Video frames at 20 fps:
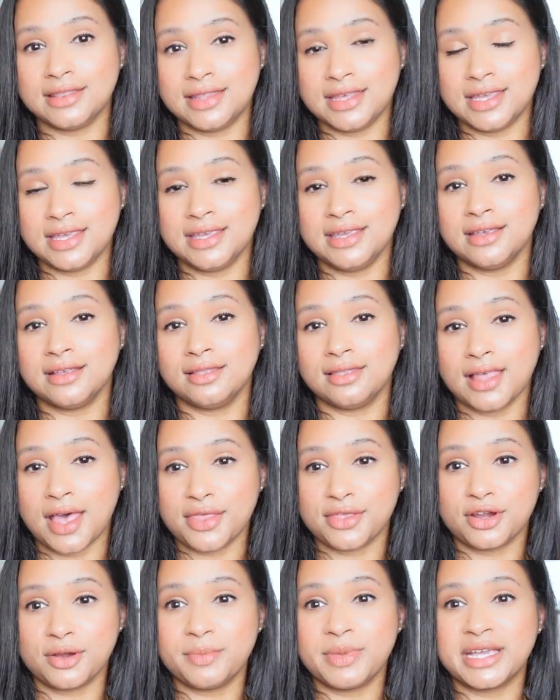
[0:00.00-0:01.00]
the
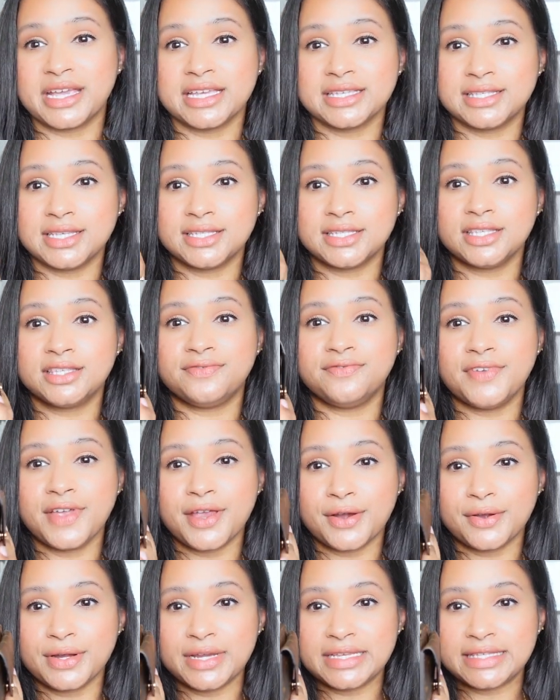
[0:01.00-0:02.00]
leather, because this is
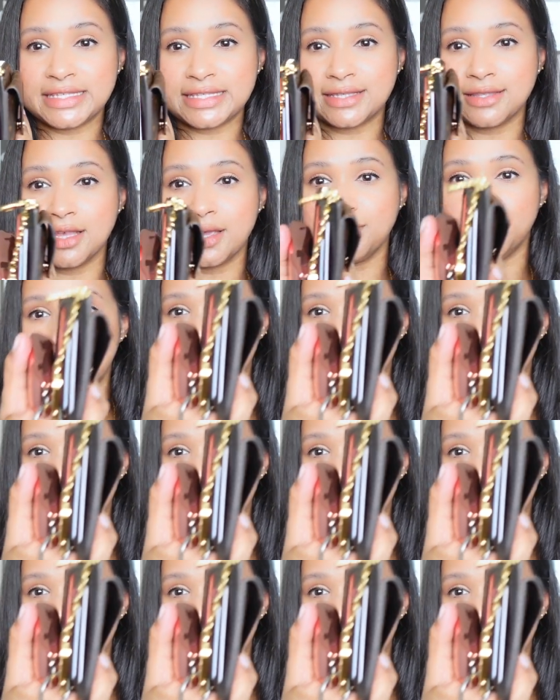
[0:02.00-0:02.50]
very slim.